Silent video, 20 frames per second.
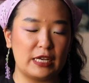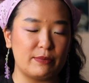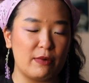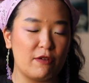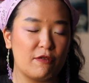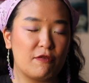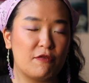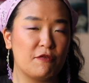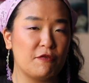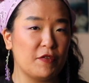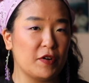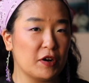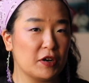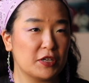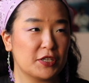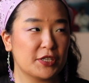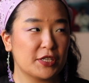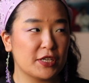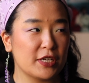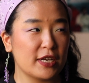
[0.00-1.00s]
My
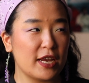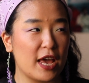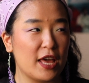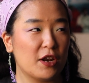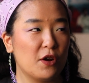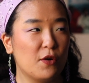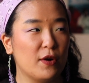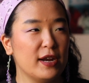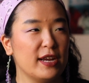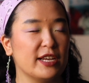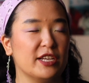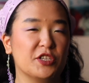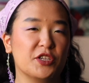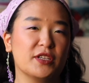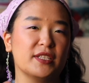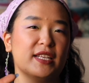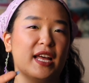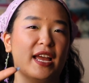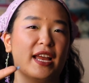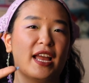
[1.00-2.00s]
first category is
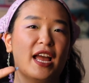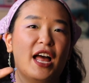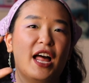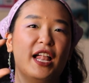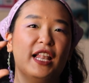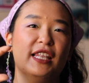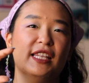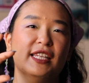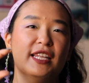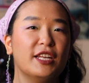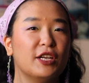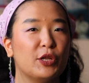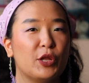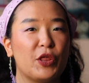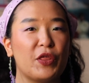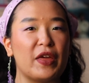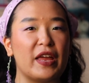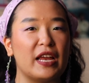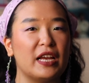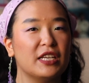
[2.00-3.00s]
just like little
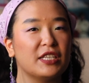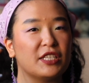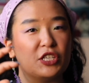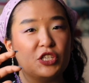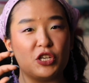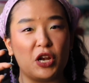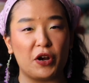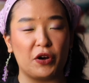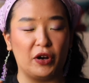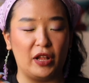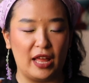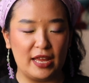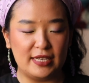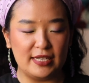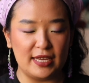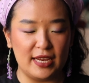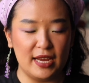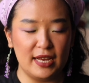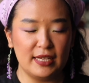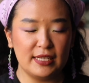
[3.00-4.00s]
things and general
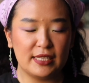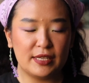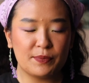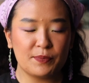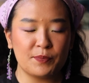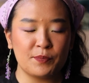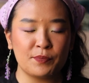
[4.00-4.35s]
ideas.